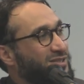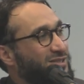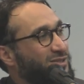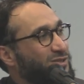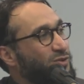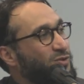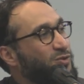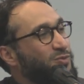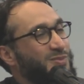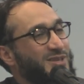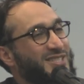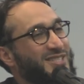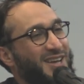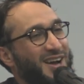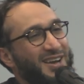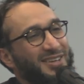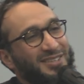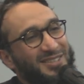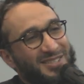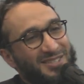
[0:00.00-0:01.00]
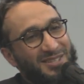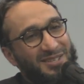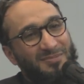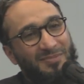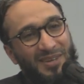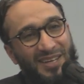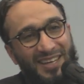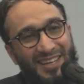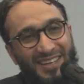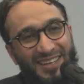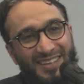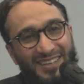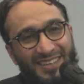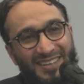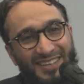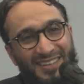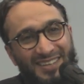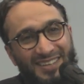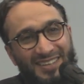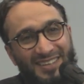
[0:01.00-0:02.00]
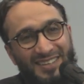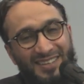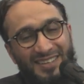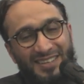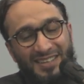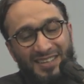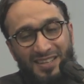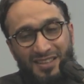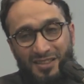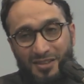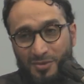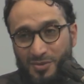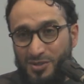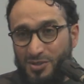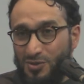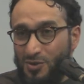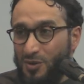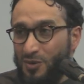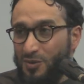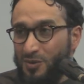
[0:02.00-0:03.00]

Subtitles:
there is no misguidance in me. There